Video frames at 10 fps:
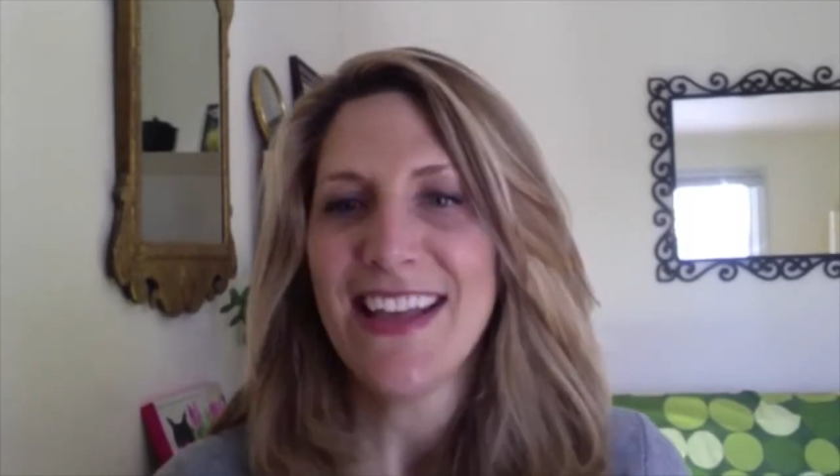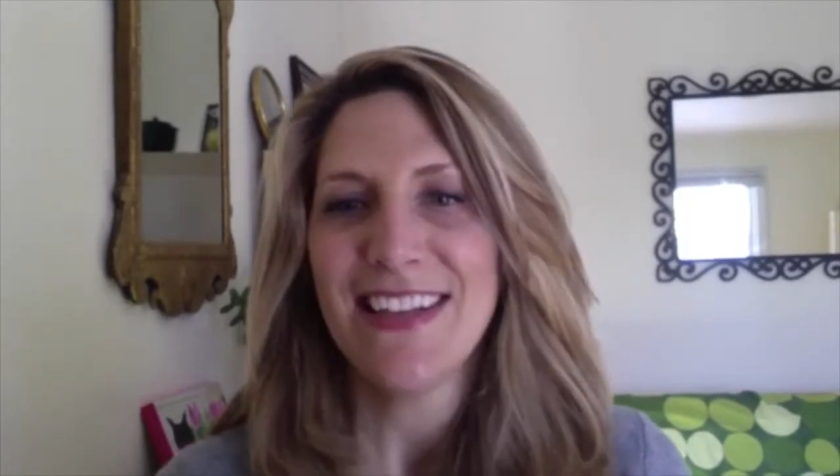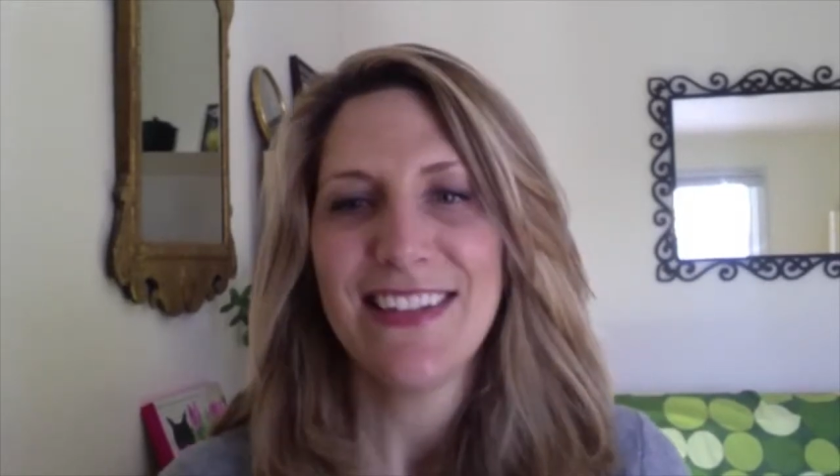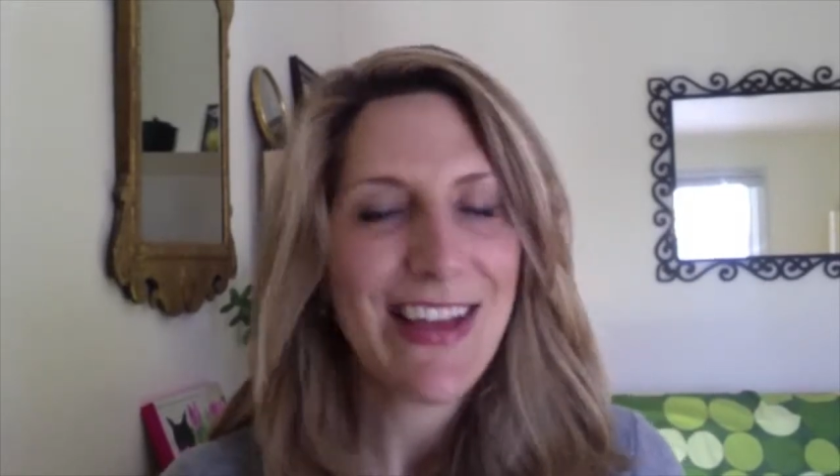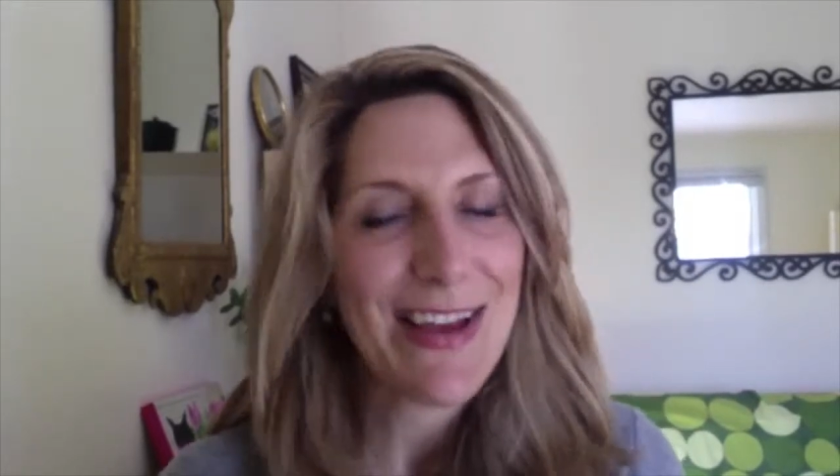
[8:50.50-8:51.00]

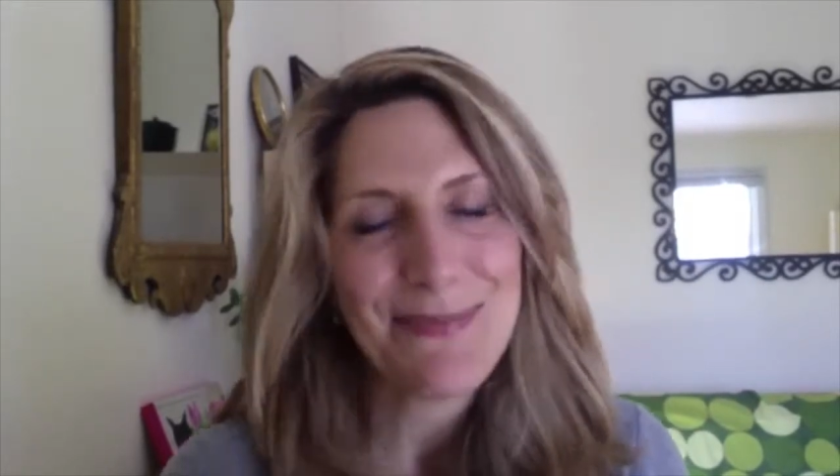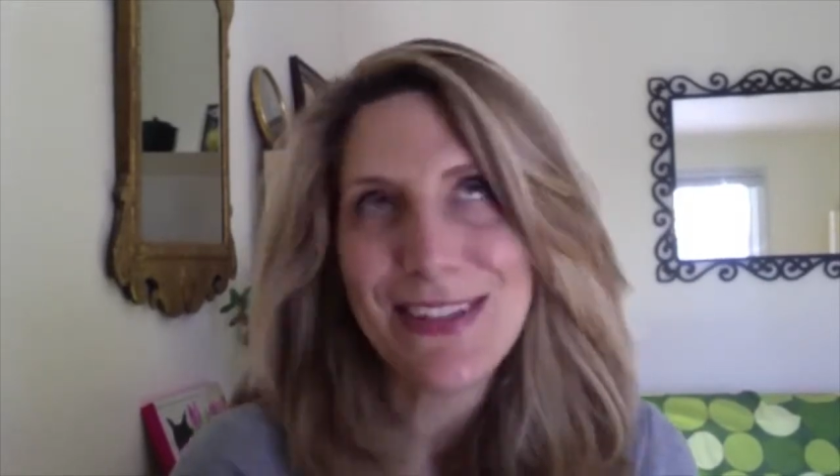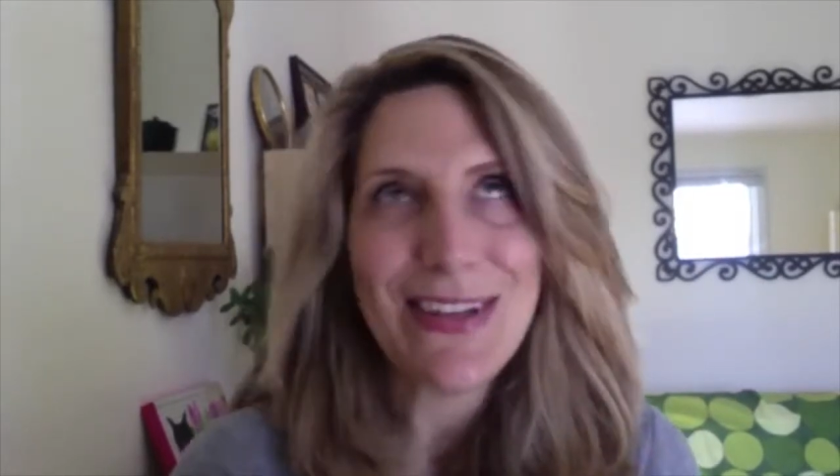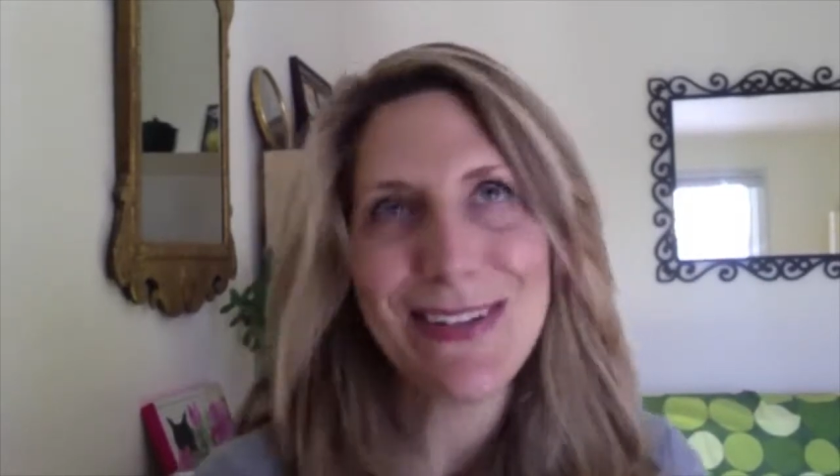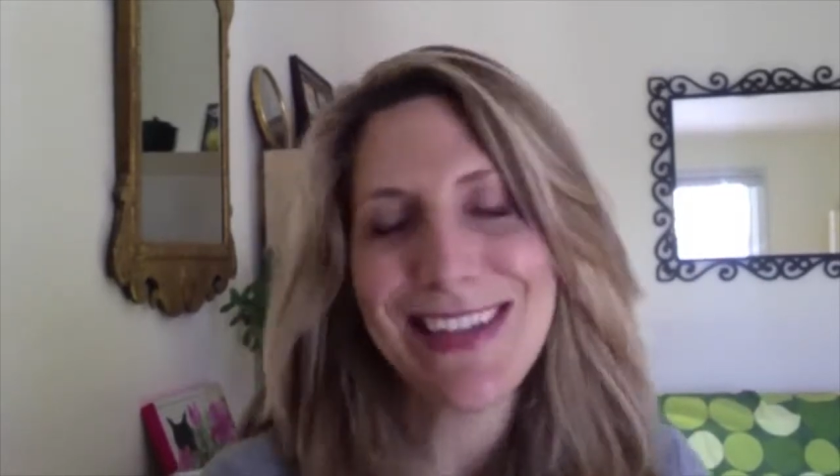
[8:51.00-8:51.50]
So I'm
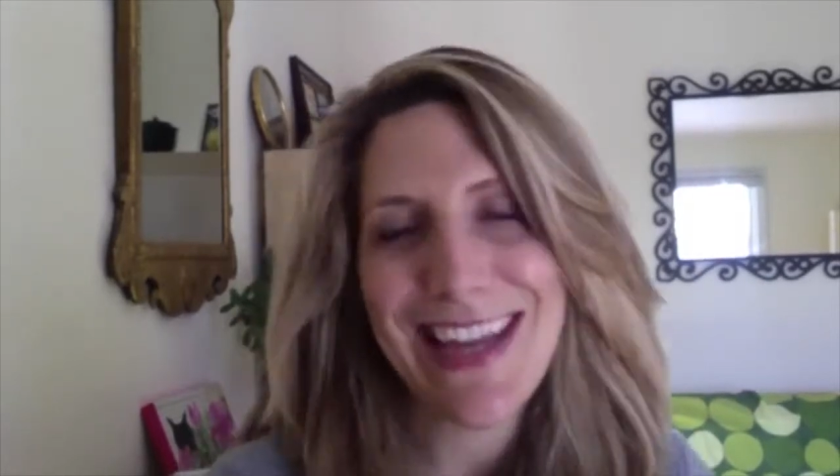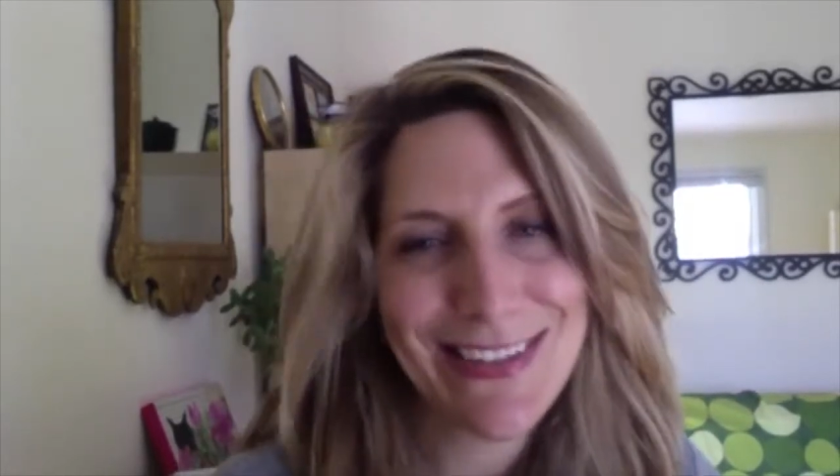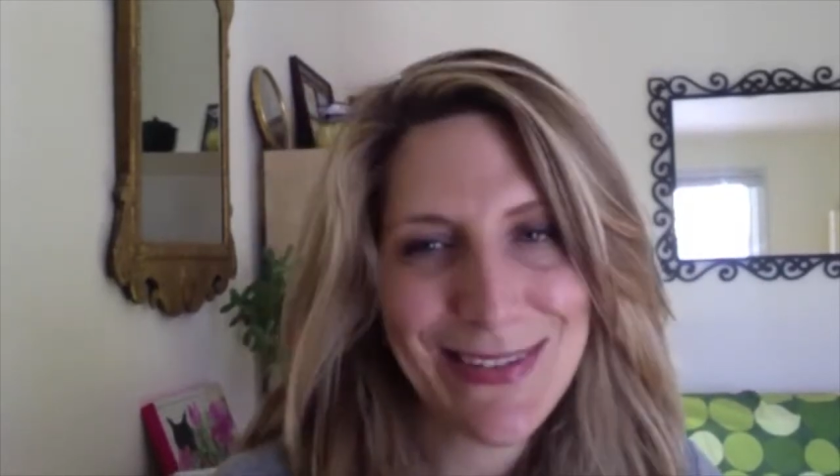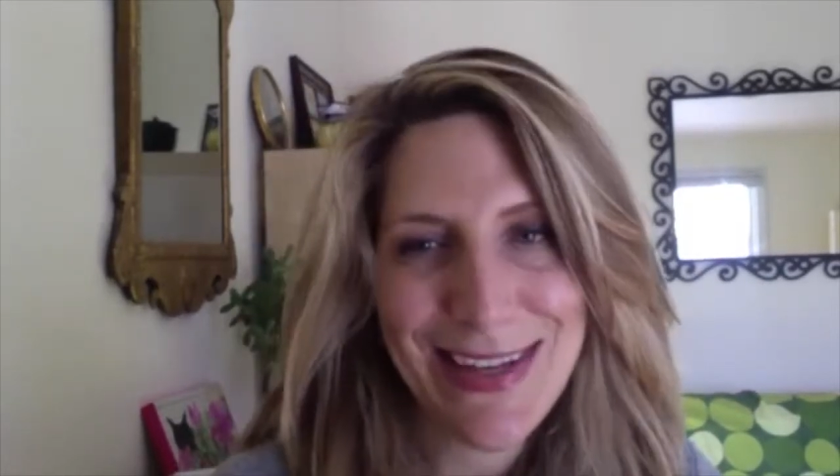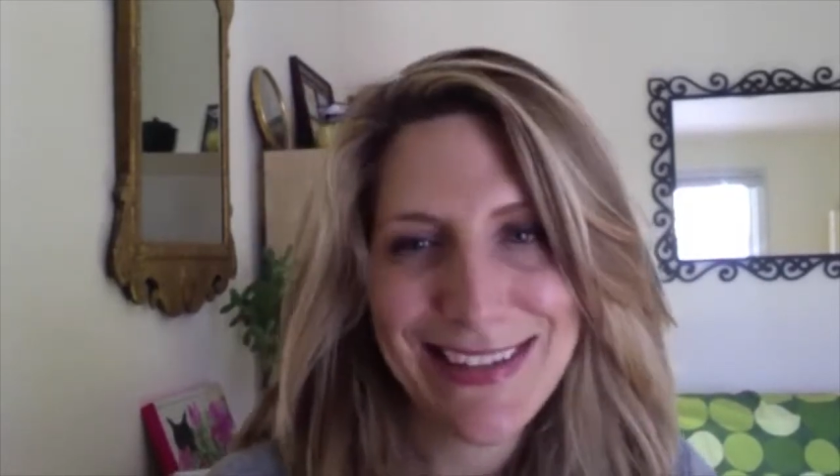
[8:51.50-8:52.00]
so glad
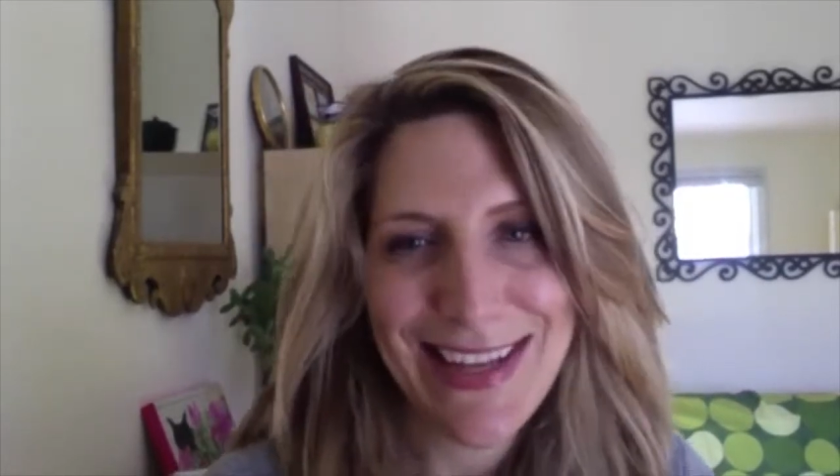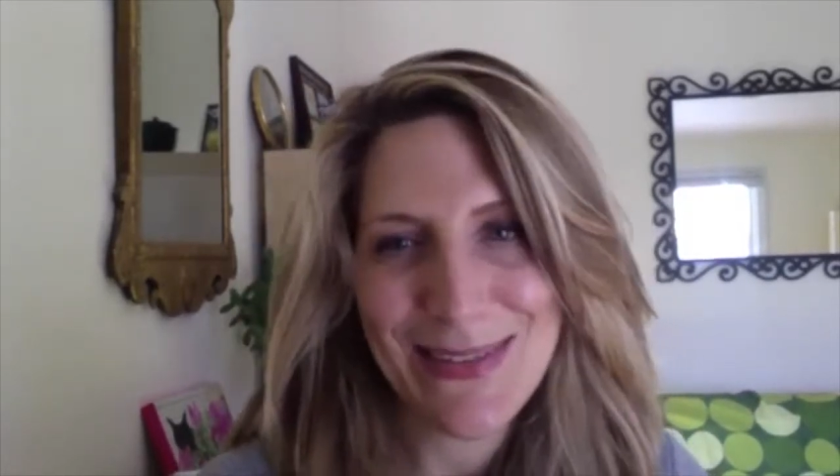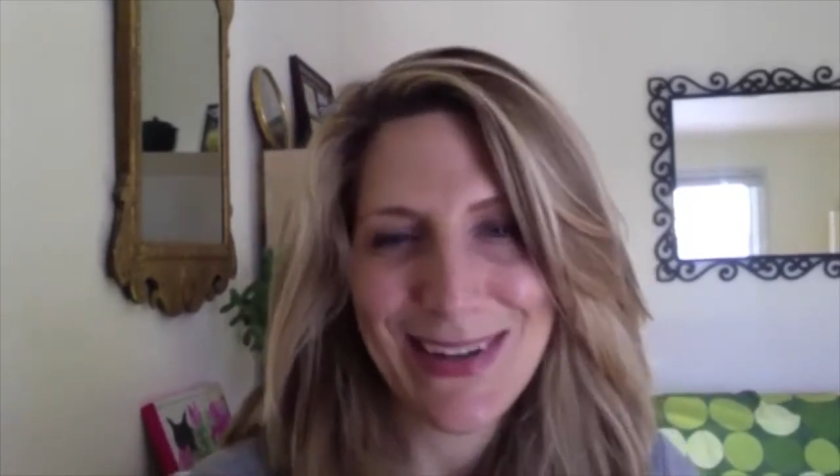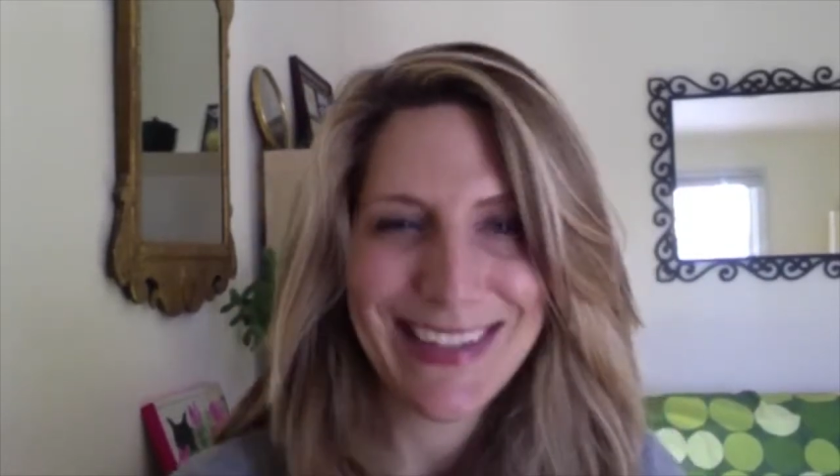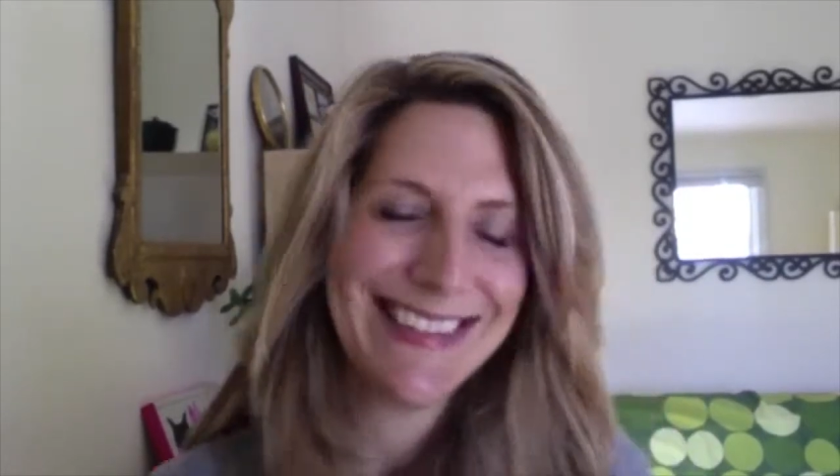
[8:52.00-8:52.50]
you asked that
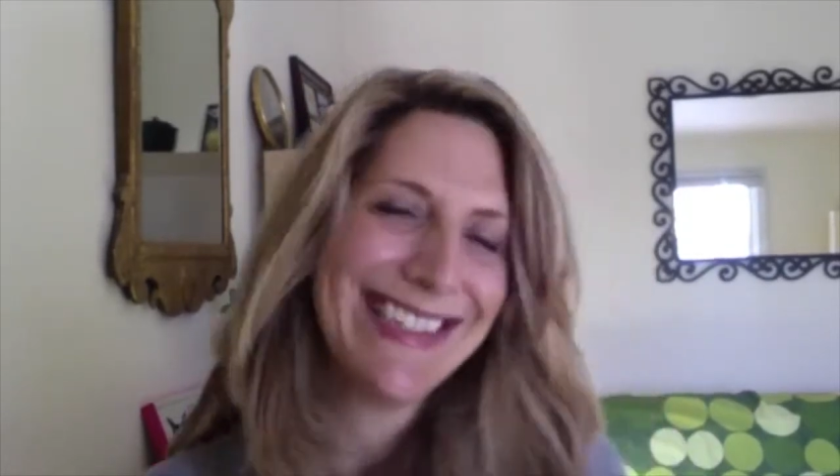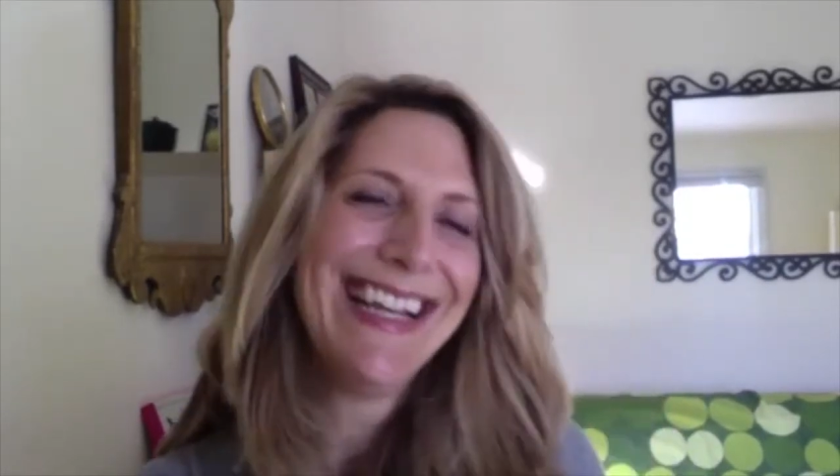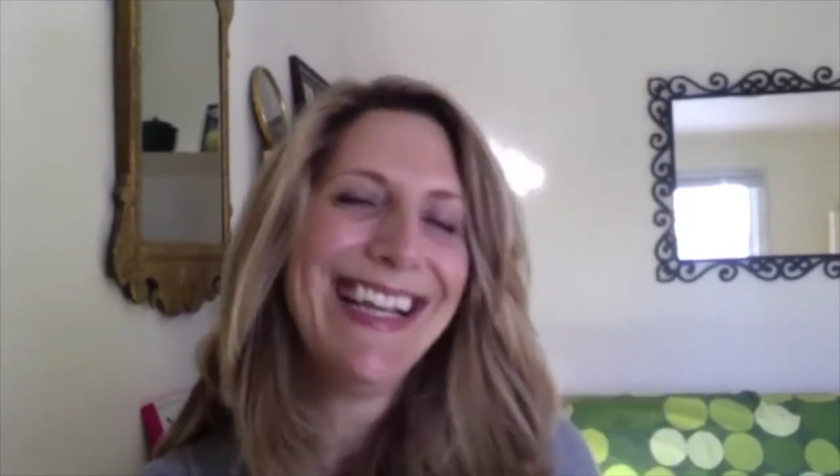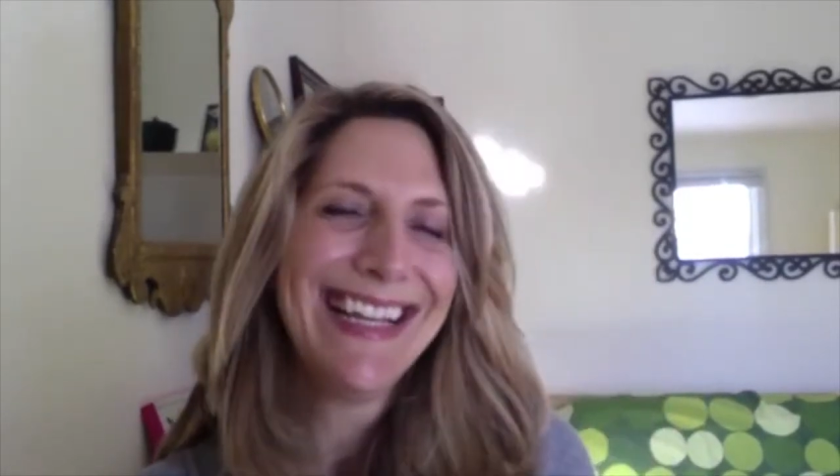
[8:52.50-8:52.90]
question.